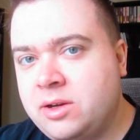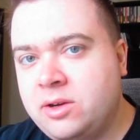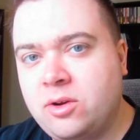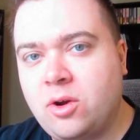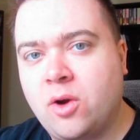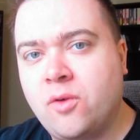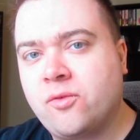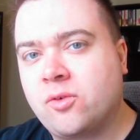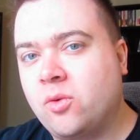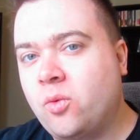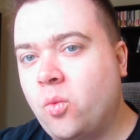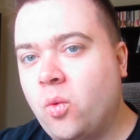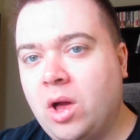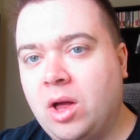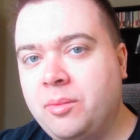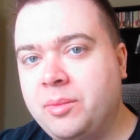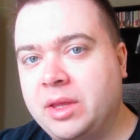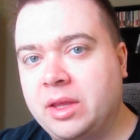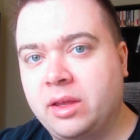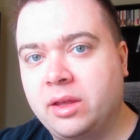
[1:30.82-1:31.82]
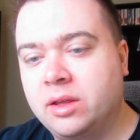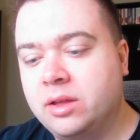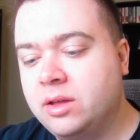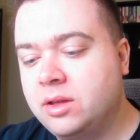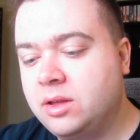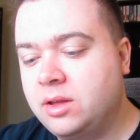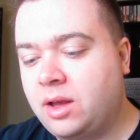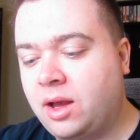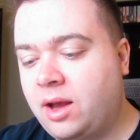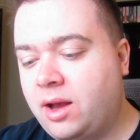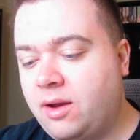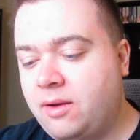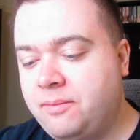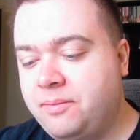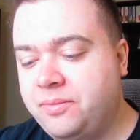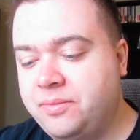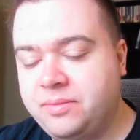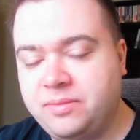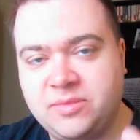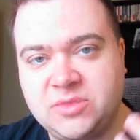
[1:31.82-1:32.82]
an overwhelming
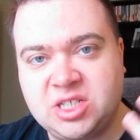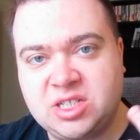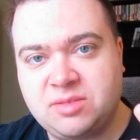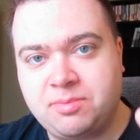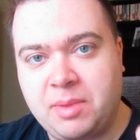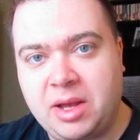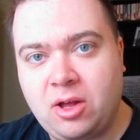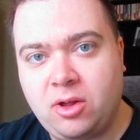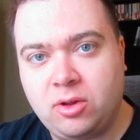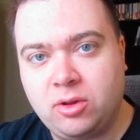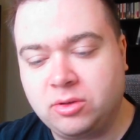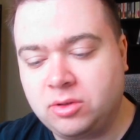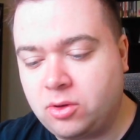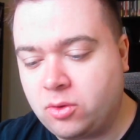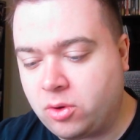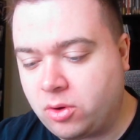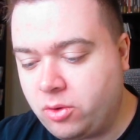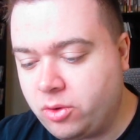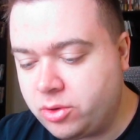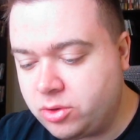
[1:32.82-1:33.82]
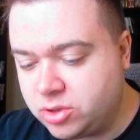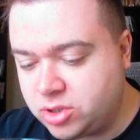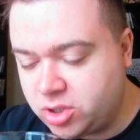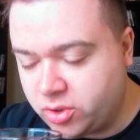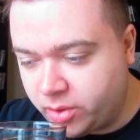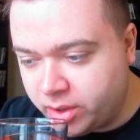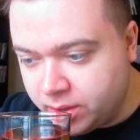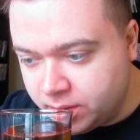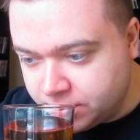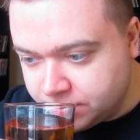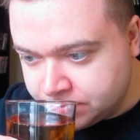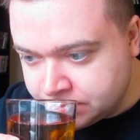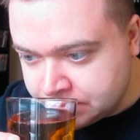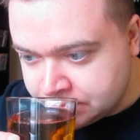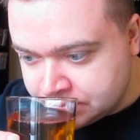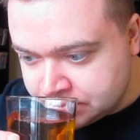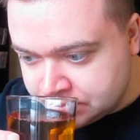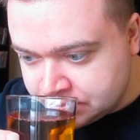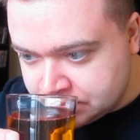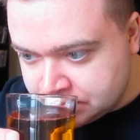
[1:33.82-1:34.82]
smell or odor to it.
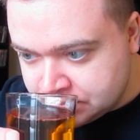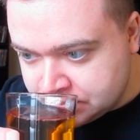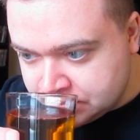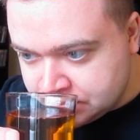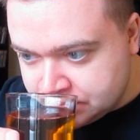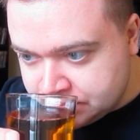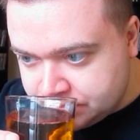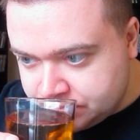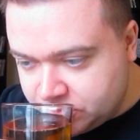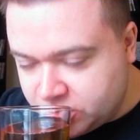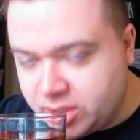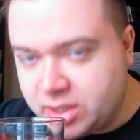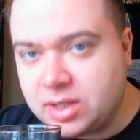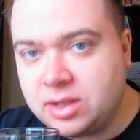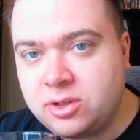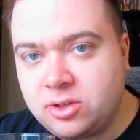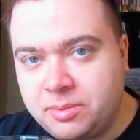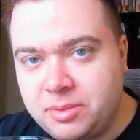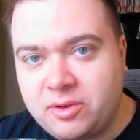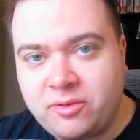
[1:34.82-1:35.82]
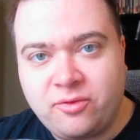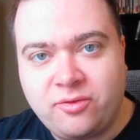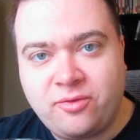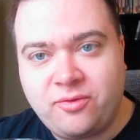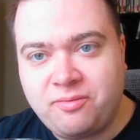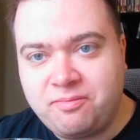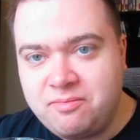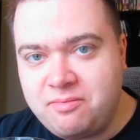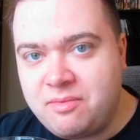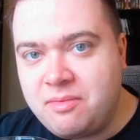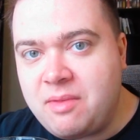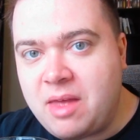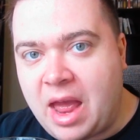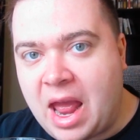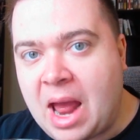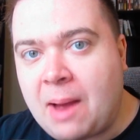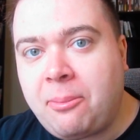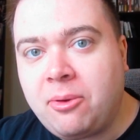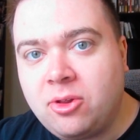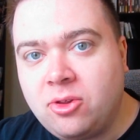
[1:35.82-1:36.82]
You get a little bit of
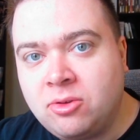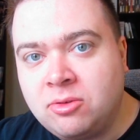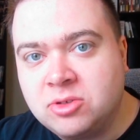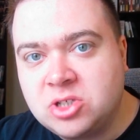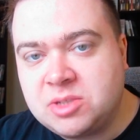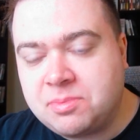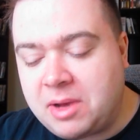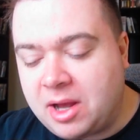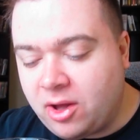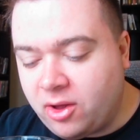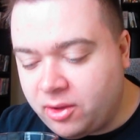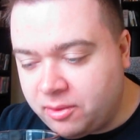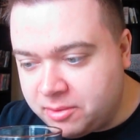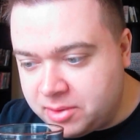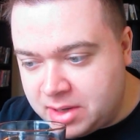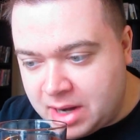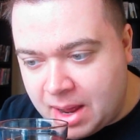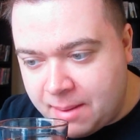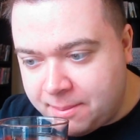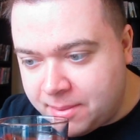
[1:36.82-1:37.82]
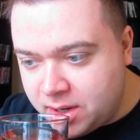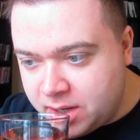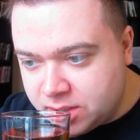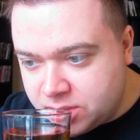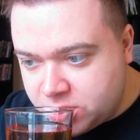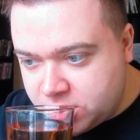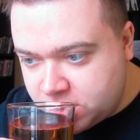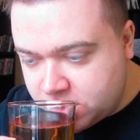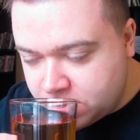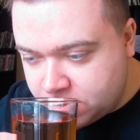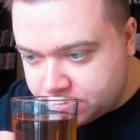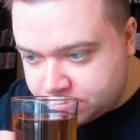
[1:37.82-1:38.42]
apple smell, but not much.